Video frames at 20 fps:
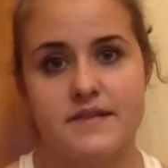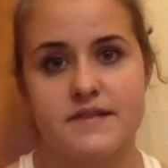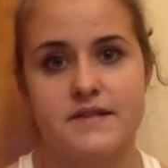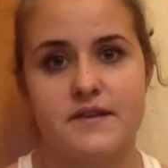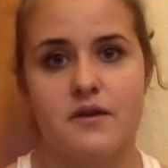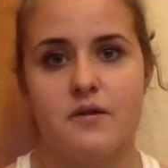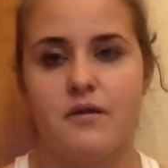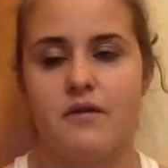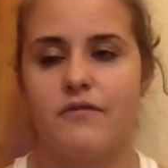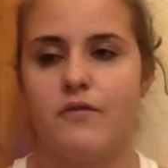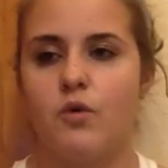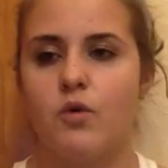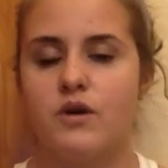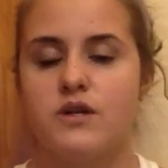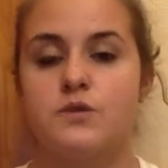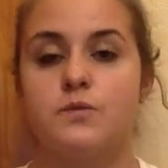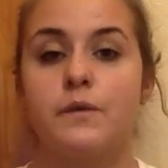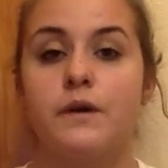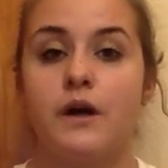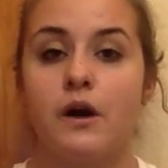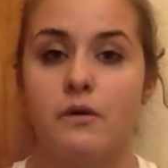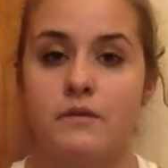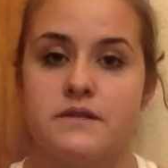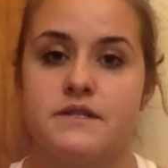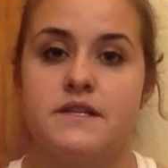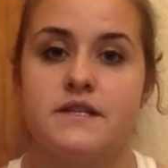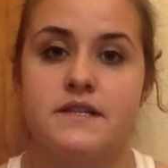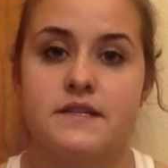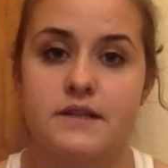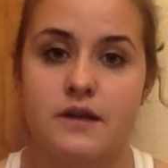So of course we go
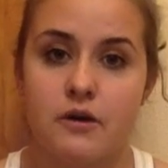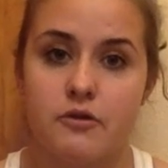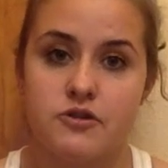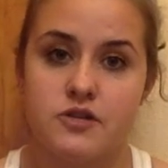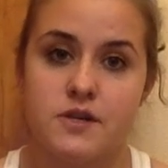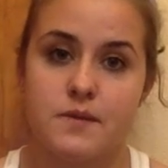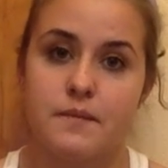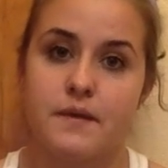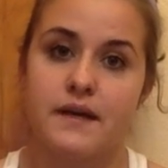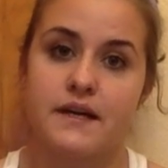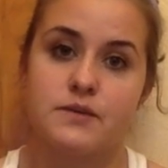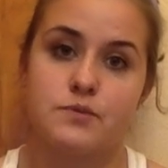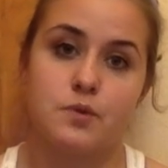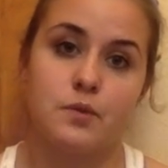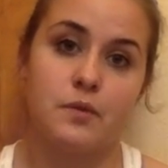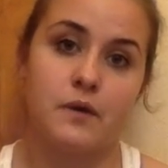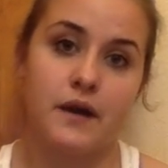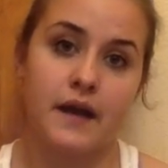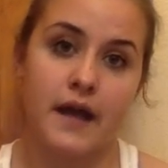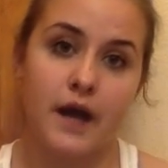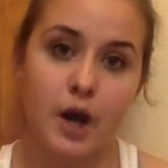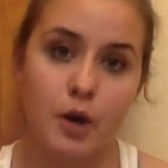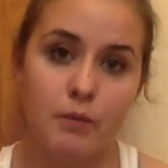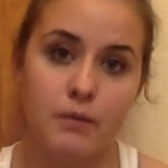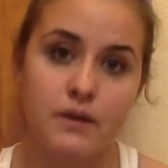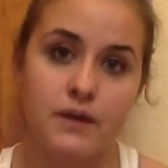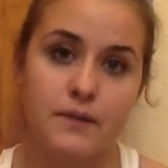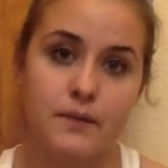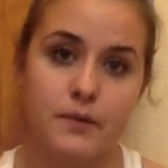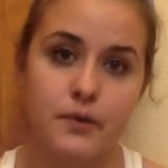into this coaching because we want to
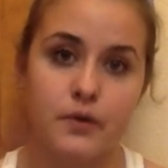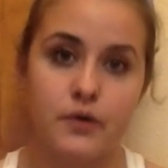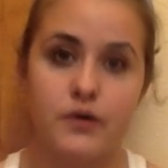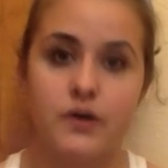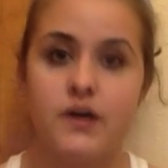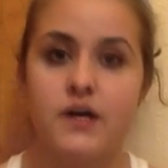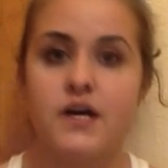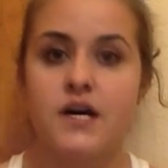help people,